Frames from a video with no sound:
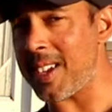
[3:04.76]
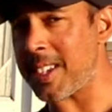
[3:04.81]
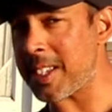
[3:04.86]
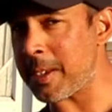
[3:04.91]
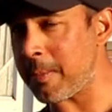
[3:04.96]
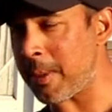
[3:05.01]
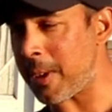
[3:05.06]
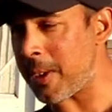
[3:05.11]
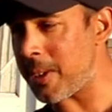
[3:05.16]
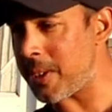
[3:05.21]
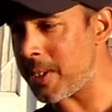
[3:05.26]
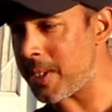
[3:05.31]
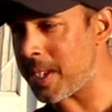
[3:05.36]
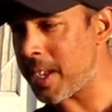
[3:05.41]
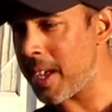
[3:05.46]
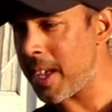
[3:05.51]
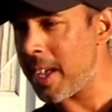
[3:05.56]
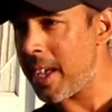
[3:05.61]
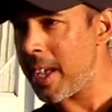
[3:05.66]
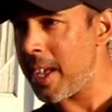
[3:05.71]
I suppose.
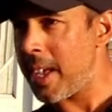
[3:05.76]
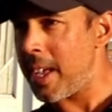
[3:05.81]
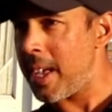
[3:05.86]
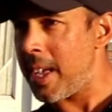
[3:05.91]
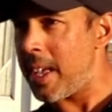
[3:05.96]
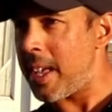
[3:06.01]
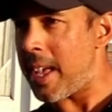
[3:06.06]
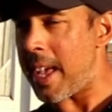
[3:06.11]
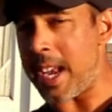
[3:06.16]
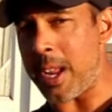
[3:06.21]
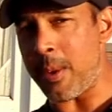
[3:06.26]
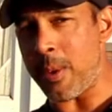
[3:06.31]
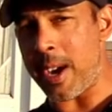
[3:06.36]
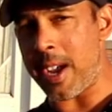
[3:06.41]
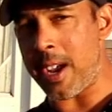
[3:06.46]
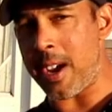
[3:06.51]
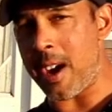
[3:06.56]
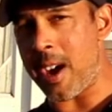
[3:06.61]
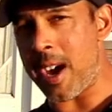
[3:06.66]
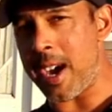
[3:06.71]

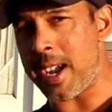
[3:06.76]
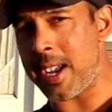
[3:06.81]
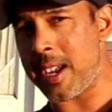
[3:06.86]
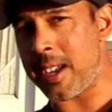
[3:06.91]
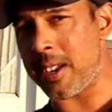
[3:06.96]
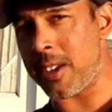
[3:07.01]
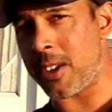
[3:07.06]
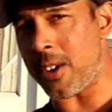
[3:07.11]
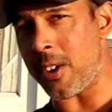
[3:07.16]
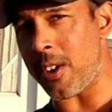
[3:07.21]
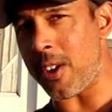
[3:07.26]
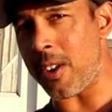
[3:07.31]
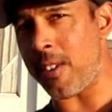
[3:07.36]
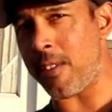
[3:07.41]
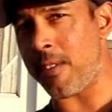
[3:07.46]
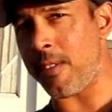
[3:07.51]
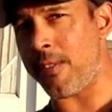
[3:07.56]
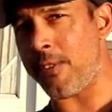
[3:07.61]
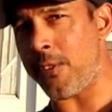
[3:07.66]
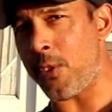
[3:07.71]
Anyway, I got it
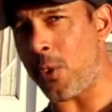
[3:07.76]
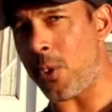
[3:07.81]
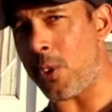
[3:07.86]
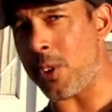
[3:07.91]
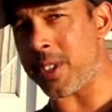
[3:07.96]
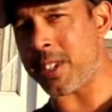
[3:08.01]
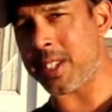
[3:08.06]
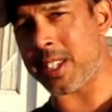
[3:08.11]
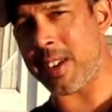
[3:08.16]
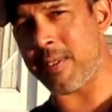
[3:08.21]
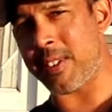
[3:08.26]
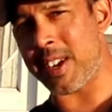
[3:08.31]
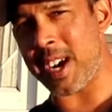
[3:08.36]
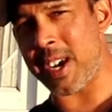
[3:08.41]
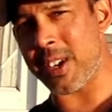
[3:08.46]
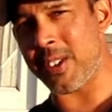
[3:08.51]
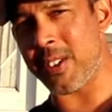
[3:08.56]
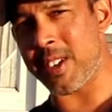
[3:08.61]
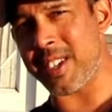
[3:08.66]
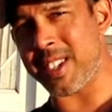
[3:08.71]
for
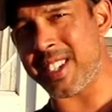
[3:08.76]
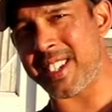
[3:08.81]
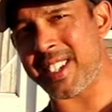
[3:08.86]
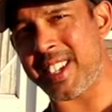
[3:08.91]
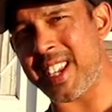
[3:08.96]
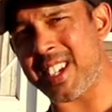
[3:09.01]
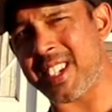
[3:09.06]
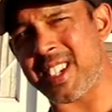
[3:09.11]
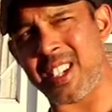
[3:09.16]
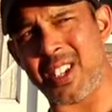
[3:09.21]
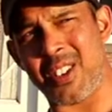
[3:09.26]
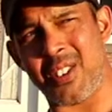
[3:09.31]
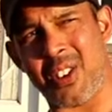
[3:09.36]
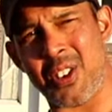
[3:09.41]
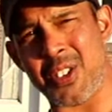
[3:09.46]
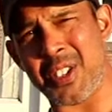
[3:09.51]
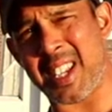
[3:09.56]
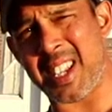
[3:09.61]
760 euros.